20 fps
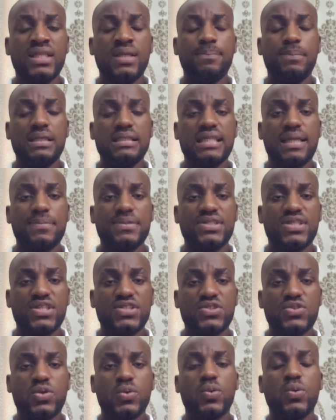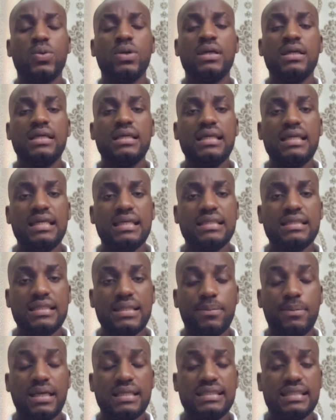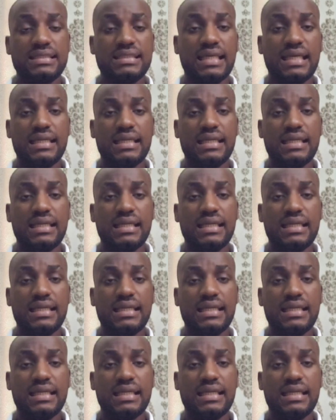Benjamin Šeško in the Manchester